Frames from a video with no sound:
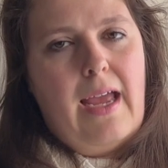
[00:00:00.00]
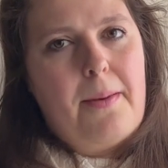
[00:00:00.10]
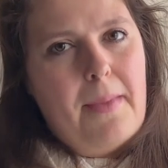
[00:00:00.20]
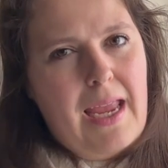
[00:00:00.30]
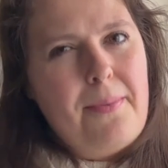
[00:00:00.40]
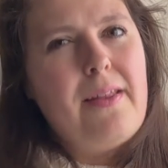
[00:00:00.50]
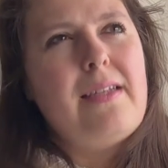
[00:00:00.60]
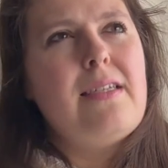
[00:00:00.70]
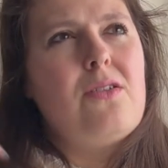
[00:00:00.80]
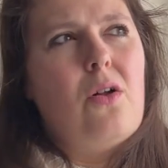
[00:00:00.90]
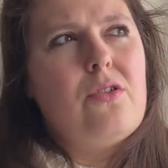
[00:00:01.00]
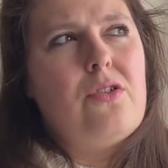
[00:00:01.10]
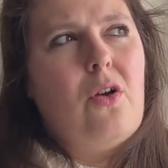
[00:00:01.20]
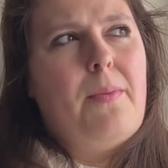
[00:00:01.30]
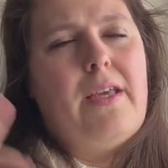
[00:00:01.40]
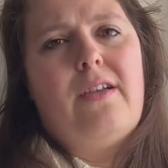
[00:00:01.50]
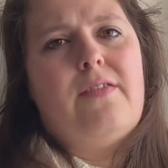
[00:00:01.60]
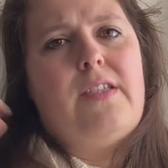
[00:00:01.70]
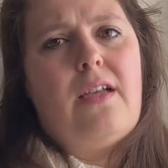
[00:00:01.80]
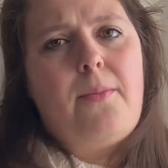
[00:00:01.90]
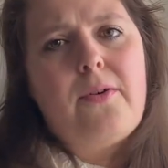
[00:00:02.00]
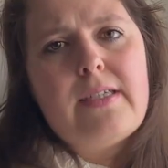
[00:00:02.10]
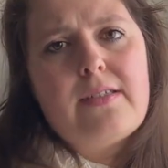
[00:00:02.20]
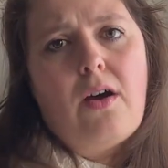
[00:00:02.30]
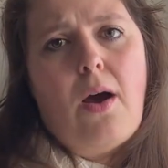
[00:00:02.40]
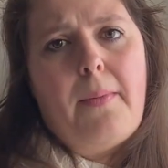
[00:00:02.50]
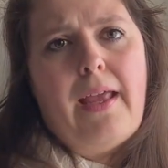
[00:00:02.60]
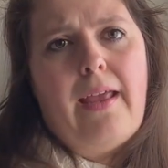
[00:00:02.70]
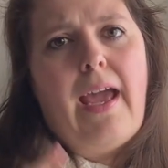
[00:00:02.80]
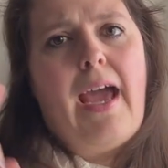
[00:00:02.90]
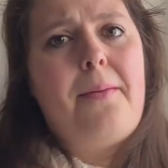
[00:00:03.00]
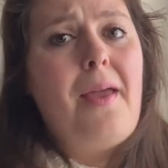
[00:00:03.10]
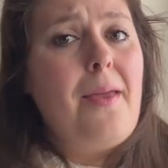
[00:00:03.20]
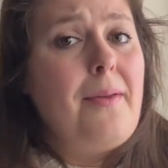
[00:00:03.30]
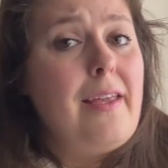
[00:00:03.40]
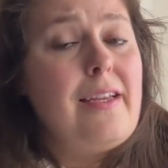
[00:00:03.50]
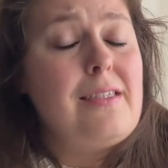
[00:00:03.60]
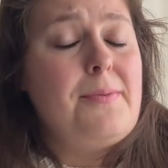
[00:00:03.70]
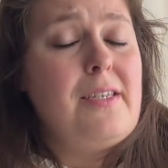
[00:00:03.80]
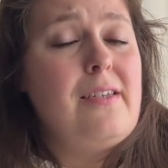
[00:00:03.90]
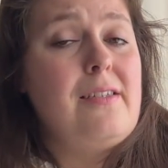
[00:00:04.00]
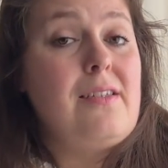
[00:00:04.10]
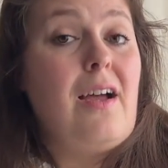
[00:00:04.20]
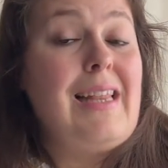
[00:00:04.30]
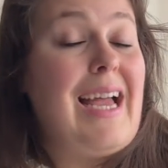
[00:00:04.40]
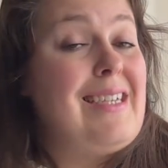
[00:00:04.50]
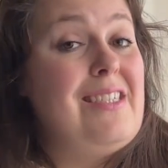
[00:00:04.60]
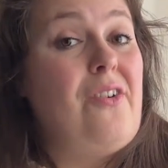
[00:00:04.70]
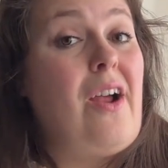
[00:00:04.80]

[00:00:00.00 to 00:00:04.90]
And maybe this is also because of summer is coming, and maybe it is because last year